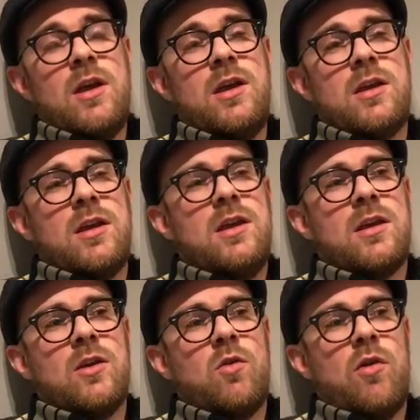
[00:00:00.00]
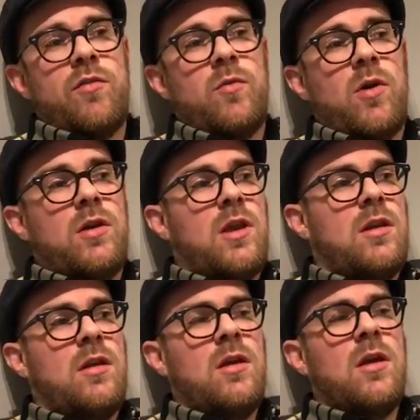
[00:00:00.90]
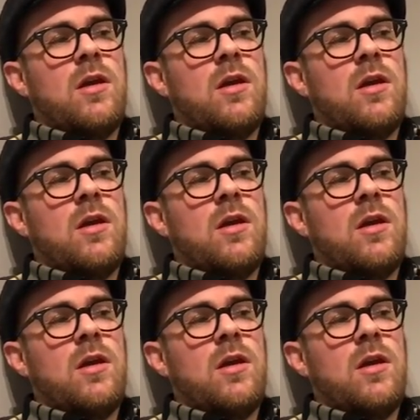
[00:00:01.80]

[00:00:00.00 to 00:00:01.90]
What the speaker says: He can go off on one, and then